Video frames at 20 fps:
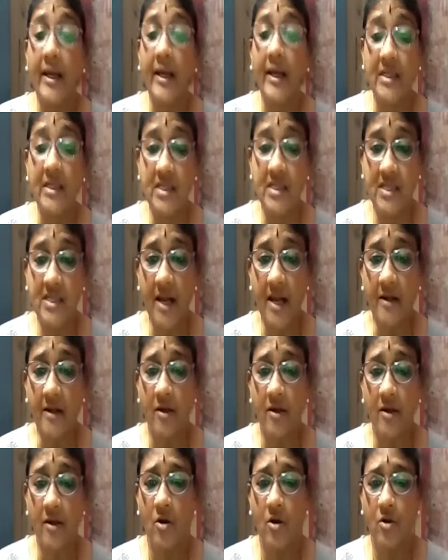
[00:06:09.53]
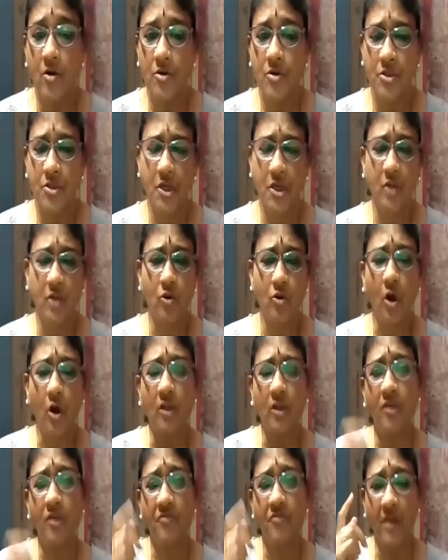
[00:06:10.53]
Instead, she
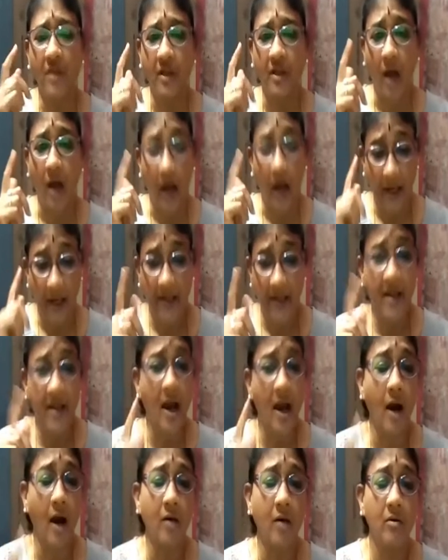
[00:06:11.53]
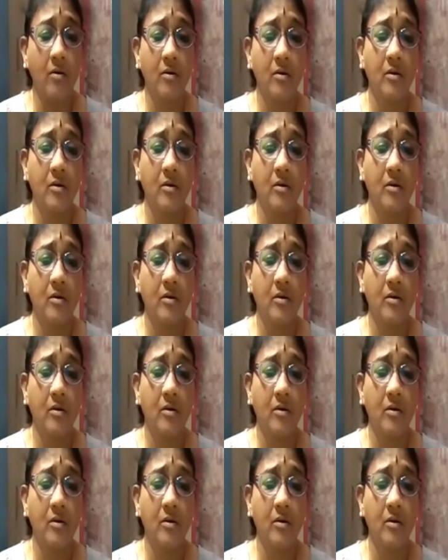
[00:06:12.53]
thought of an idea.